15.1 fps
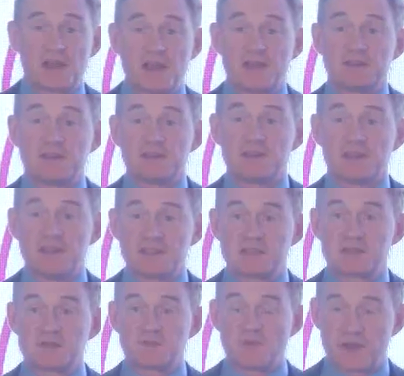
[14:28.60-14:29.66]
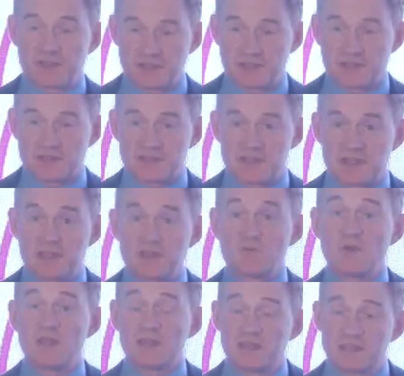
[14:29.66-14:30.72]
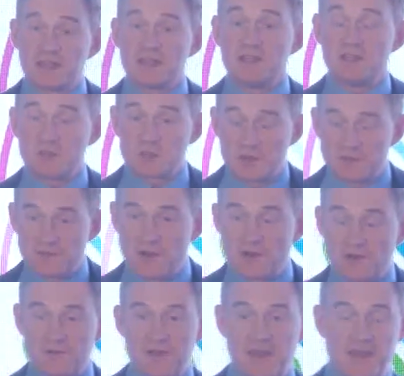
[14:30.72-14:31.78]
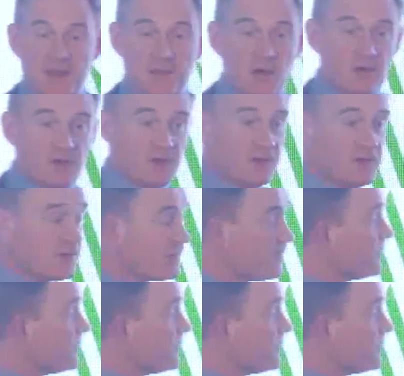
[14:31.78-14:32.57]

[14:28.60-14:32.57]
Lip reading: signed under his presidency, and we continue to evolve that MOU.